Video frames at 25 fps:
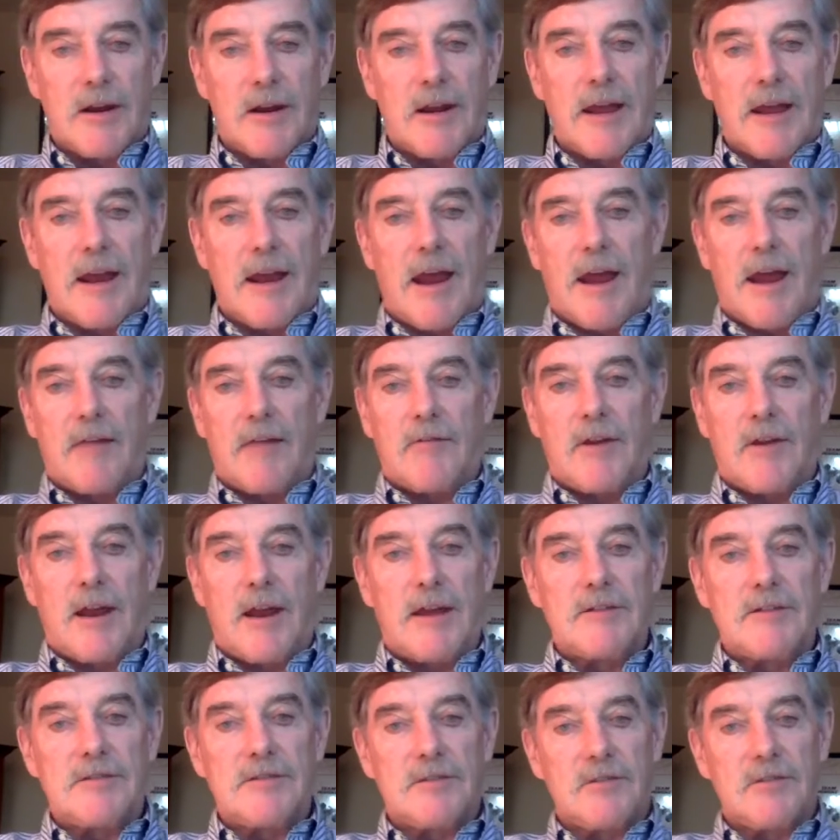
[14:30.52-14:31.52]
going to get out of an
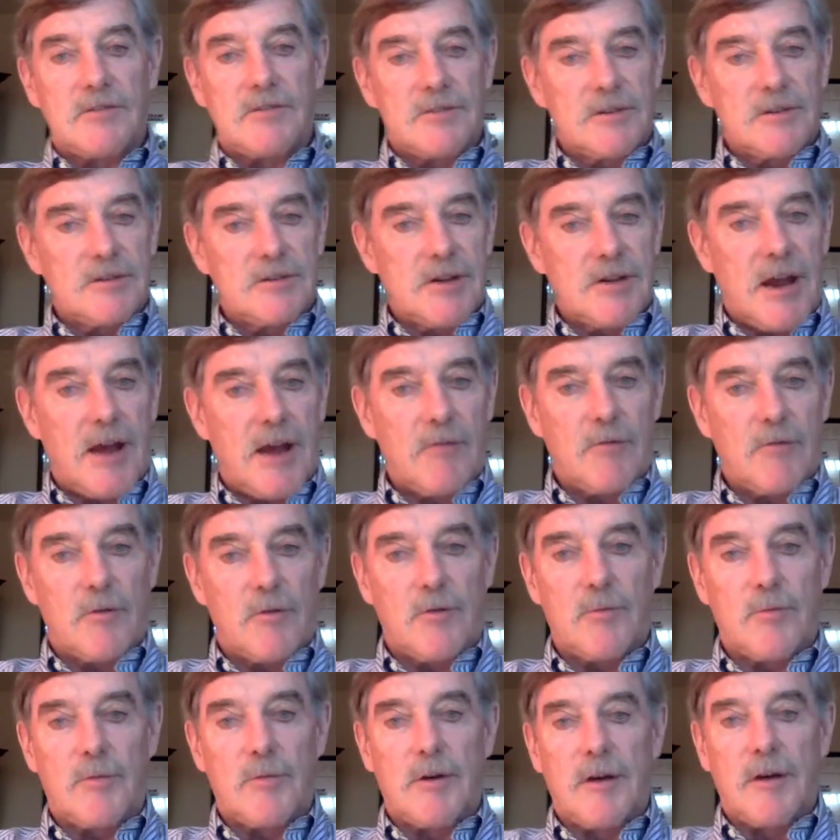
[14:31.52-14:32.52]
engine, there's a chat
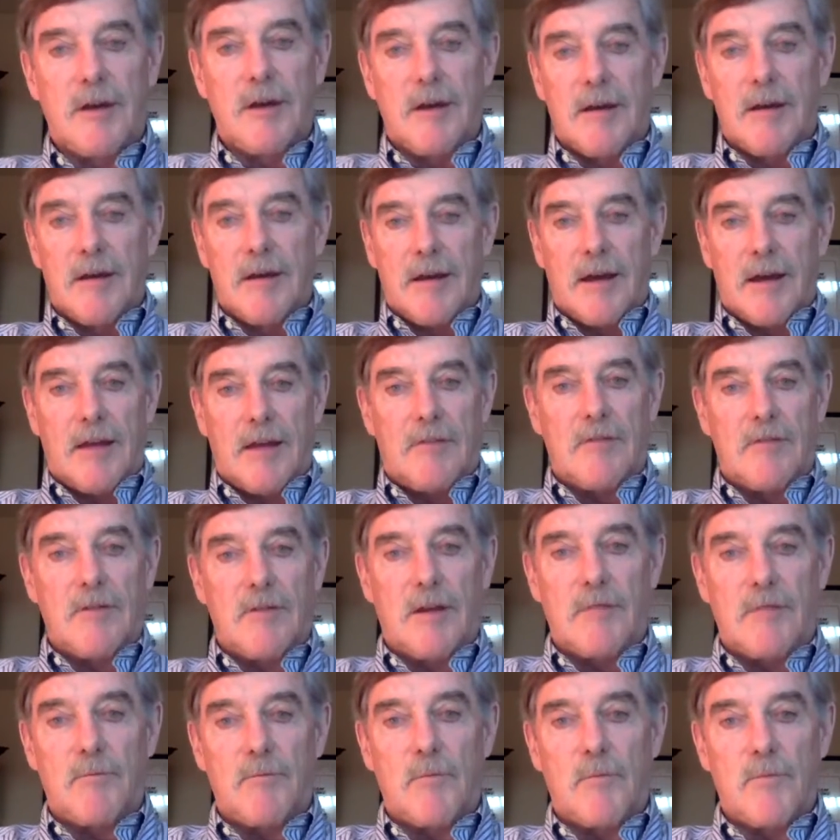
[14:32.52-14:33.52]
room.
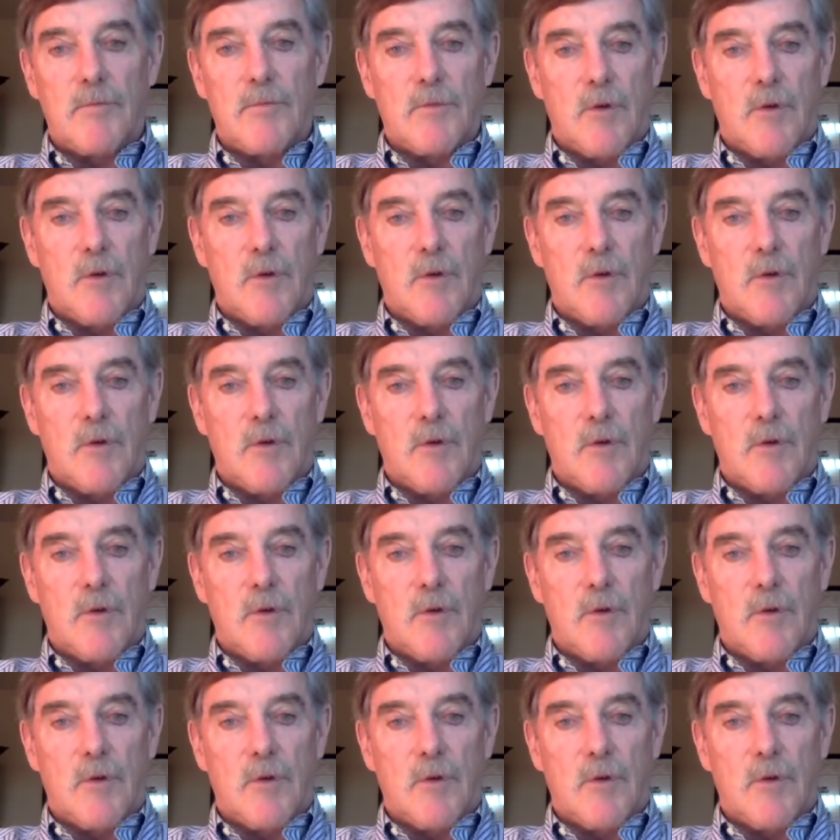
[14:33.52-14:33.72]
And